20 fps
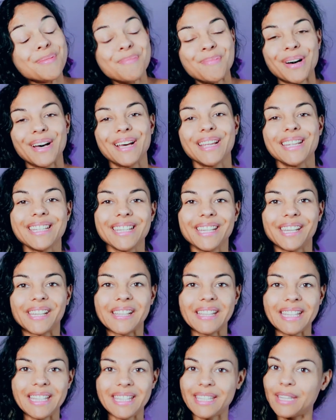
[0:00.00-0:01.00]
But you know,
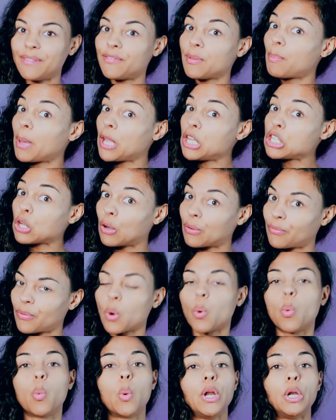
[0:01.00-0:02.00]
let's see if it pays off.
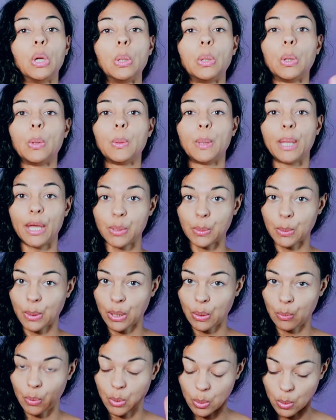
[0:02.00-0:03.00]
We don't know yet,
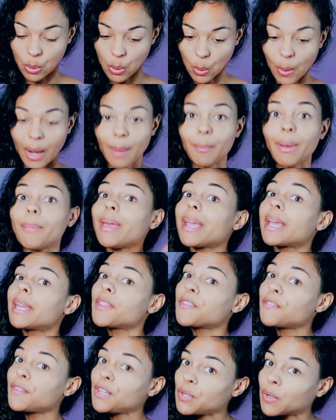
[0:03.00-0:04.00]
okay? We don't know. I might make
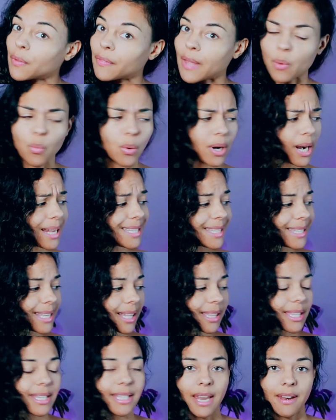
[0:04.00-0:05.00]
another video on that. When I
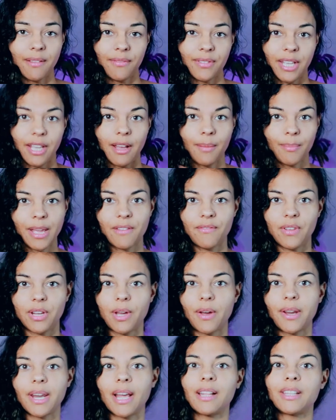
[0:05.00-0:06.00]
sell this N F T, I'll make a
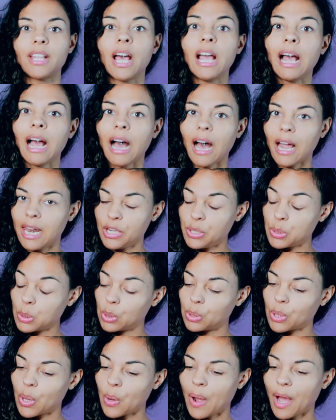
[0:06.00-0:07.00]
video and I'll, I'll let you
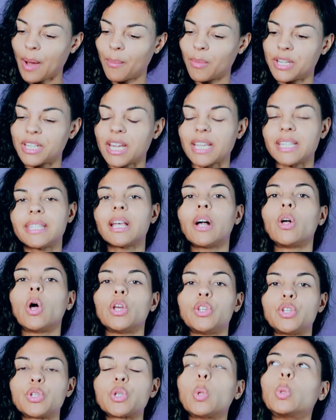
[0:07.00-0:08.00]
all know how much I sell.
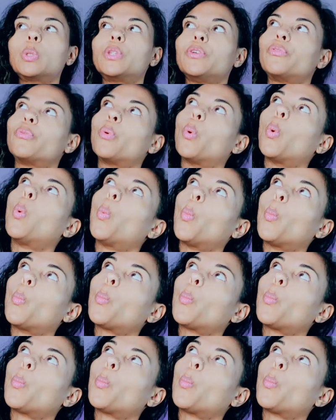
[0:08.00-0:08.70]
I sold it for.